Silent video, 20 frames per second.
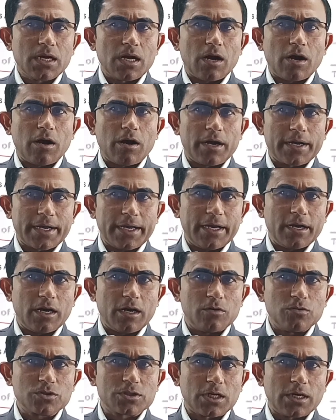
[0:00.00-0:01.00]
or a
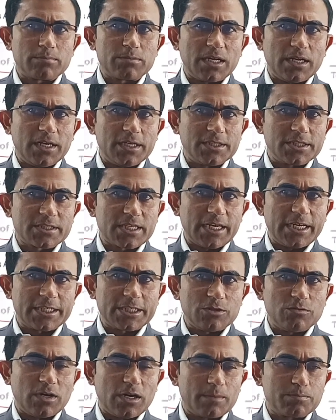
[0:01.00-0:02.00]
House of the
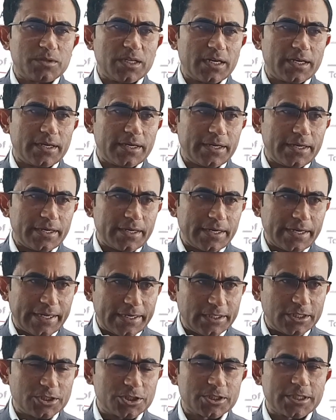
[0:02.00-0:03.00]
Legislative of
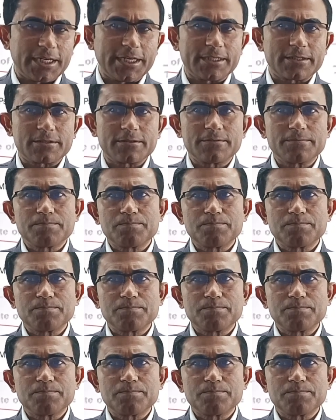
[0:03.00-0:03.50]
any state.